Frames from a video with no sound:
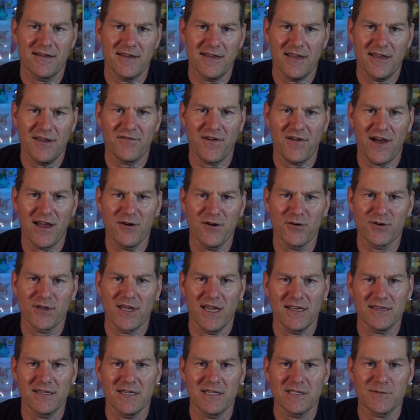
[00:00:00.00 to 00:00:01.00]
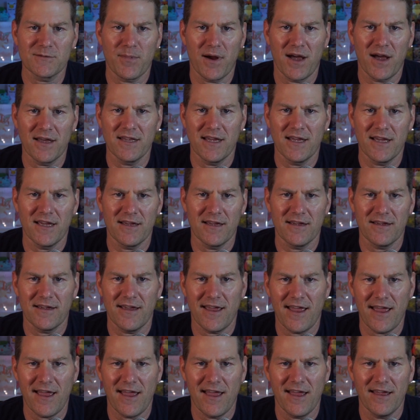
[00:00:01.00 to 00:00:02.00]
if I don't get this by the
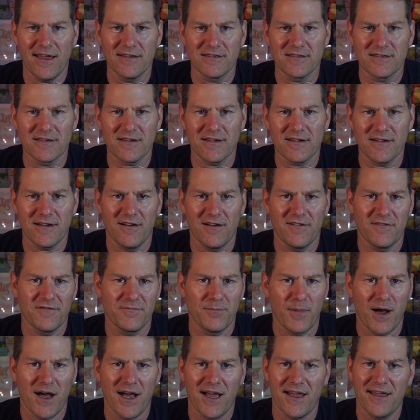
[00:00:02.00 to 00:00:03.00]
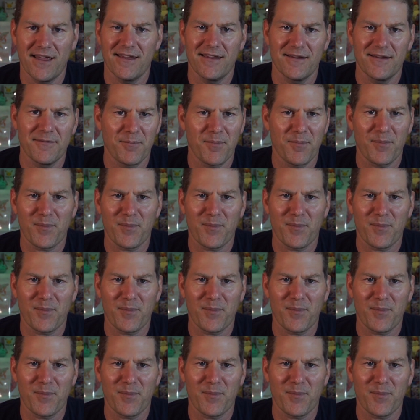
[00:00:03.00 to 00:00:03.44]
end of my